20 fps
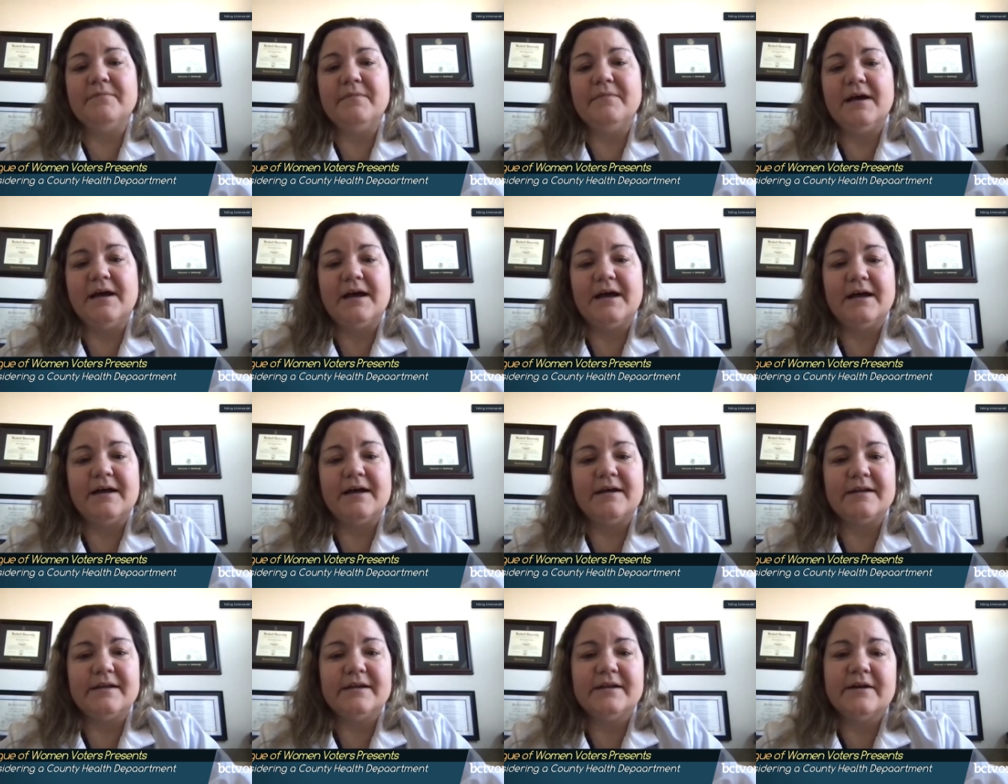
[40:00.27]
uh,
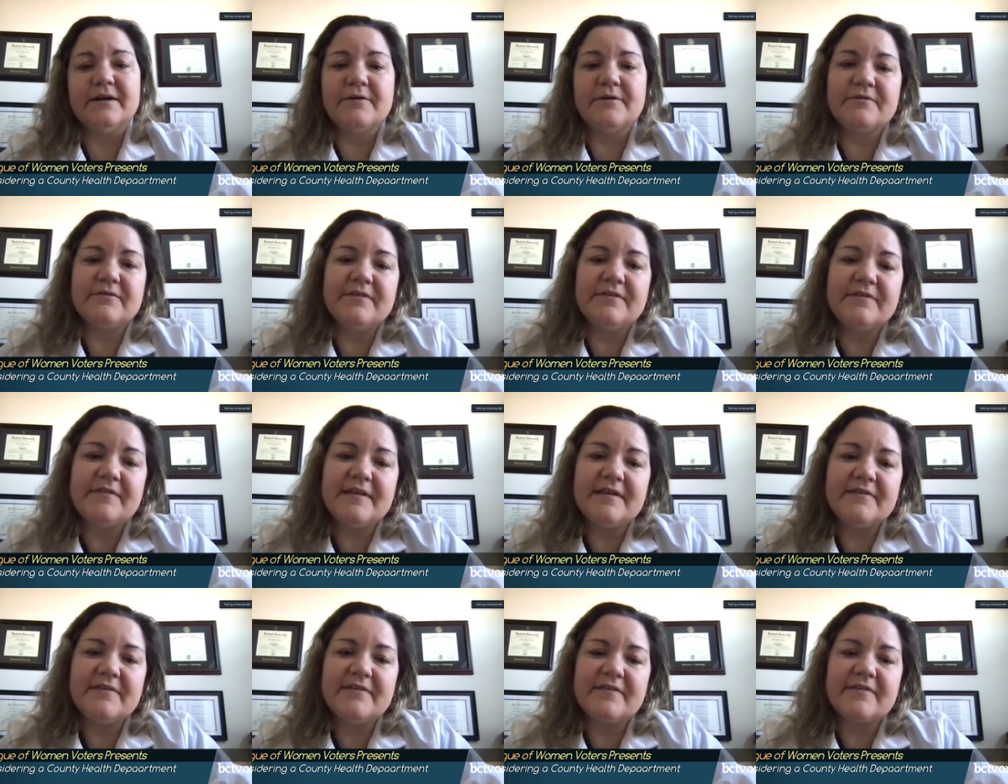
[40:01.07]
you know,
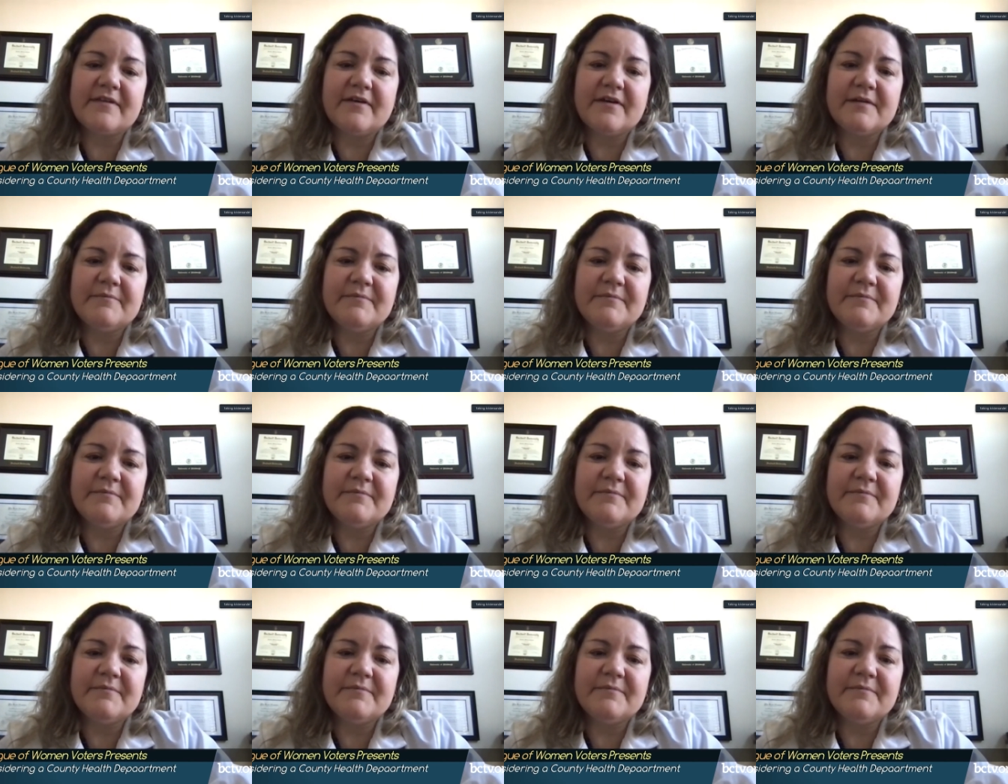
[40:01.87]
disease is going to